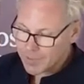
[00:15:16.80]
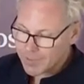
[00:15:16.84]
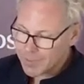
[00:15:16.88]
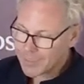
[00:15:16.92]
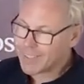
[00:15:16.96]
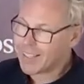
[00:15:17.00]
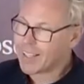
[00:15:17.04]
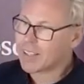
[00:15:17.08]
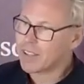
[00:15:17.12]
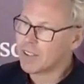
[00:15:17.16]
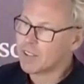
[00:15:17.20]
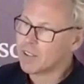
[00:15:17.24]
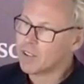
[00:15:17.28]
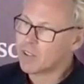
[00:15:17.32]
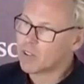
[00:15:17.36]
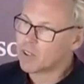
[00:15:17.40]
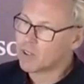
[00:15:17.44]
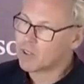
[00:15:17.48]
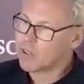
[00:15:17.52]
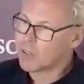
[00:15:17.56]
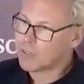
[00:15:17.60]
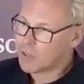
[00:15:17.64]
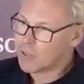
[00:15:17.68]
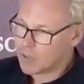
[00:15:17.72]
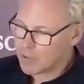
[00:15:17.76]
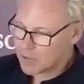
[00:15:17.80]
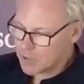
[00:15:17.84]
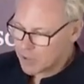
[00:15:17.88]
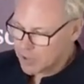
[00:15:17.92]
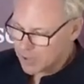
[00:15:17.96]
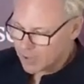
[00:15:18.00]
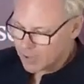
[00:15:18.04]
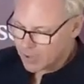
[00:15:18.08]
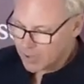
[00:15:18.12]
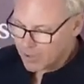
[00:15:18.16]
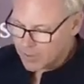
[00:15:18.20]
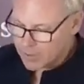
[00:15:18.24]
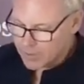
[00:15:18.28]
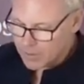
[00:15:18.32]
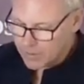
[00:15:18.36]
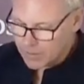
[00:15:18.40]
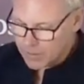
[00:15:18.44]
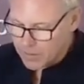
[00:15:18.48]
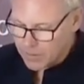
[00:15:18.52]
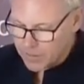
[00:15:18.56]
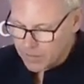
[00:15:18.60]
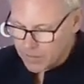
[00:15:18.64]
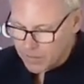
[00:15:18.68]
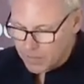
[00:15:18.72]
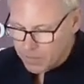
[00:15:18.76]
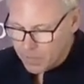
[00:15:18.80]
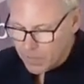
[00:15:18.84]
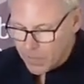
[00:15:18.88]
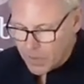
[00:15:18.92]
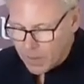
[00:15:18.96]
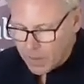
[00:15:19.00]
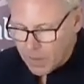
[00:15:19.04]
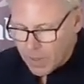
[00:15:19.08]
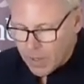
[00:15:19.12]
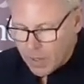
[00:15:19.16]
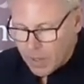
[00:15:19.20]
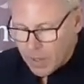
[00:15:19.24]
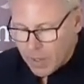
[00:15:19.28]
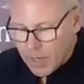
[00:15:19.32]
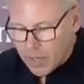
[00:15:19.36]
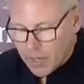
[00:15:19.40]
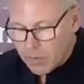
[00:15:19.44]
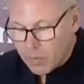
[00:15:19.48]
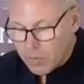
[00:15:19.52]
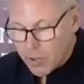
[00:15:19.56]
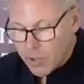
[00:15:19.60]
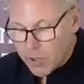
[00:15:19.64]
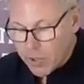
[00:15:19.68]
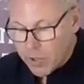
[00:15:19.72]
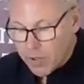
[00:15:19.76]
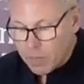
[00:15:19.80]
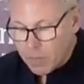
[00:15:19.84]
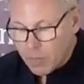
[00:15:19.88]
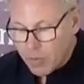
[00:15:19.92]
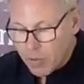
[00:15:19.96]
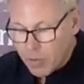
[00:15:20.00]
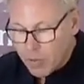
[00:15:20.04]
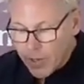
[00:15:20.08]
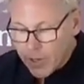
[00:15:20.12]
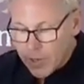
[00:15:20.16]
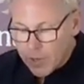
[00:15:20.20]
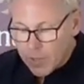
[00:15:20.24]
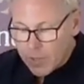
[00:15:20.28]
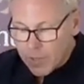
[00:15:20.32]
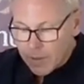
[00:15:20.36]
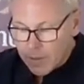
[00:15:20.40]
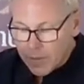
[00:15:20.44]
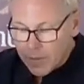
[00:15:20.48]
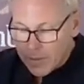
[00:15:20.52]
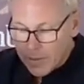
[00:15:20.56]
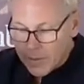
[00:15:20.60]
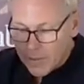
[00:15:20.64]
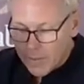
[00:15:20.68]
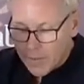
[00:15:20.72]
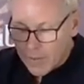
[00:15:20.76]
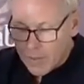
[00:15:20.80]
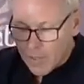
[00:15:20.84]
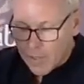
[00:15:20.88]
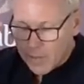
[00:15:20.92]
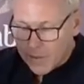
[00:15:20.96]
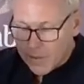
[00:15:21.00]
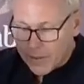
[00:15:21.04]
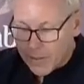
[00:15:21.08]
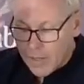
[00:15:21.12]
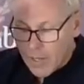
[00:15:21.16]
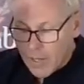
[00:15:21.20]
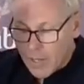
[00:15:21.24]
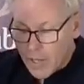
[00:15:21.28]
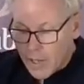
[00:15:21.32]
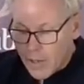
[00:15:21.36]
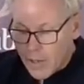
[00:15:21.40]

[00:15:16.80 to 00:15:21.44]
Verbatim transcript: like a joyful child and watch a pregnant, a sky